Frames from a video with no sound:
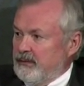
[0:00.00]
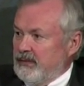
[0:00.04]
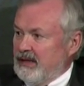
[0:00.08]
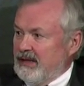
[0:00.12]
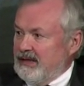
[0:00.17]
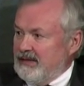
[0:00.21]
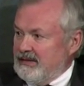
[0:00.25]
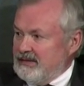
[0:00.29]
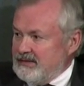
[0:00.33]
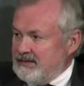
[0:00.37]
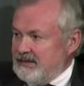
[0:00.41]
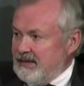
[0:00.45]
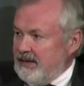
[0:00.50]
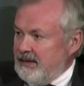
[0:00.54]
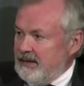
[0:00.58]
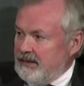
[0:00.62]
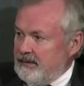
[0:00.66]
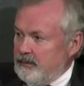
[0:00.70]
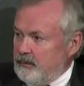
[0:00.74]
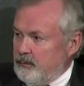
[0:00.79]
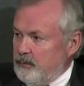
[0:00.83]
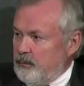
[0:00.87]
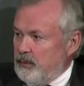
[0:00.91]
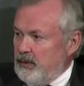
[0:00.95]
It's
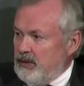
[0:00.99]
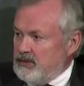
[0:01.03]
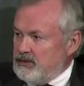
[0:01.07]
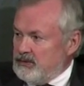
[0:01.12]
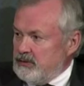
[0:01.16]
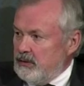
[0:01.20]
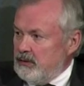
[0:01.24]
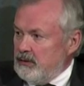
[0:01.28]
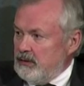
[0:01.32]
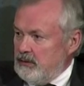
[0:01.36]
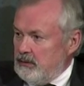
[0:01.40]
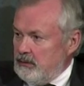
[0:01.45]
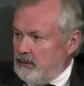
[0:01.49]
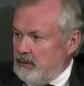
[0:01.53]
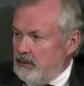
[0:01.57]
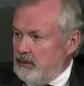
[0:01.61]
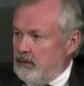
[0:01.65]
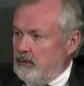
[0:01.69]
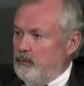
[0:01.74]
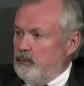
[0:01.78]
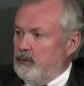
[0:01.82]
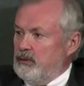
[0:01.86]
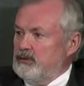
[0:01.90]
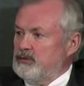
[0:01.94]
not based on
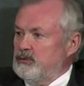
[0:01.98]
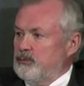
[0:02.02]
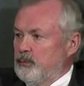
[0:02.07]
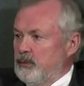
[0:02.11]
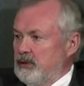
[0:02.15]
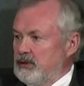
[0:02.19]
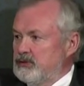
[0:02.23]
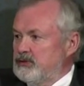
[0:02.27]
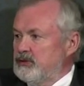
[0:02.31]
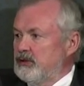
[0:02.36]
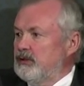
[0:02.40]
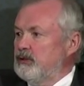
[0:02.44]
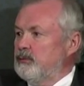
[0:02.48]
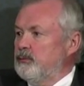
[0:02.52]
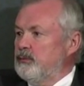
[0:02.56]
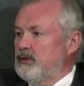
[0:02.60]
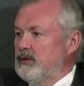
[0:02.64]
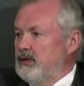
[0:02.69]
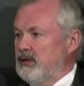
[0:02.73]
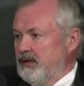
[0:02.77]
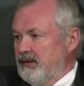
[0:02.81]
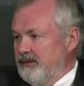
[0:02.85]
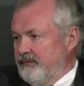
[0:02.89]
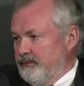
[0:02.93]
income, it's based on the
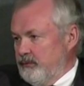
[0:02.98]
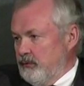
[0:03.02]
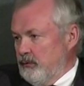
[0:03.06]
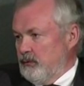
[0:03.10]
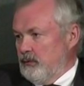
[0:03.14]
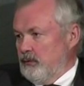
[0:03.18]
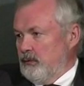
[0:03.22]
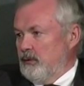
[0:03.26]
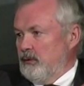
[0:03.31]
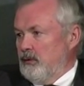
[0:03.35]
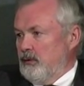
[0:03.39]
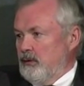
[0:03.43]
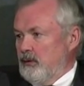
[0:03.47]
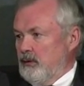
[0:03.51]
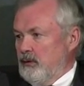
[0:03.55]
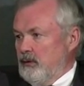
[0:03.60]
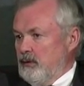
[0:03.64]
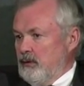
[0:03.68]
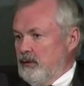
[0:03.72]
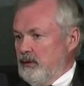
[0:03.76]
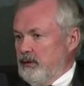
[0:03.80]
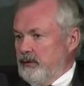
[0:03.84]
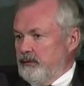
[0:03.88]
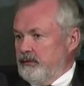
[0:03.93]
behavior
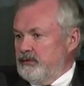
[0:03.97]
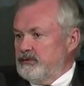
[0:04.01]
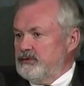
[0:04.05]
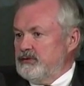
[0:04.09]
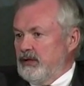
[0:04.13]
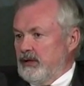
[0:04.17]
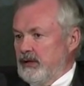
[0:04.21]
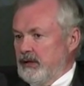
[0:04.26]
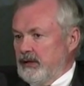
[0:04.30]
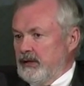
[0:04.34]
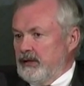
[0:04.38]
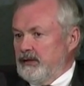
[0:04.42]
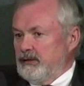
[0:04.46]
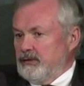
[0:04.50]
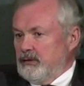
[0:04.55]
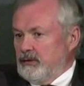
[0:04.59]
in the setting.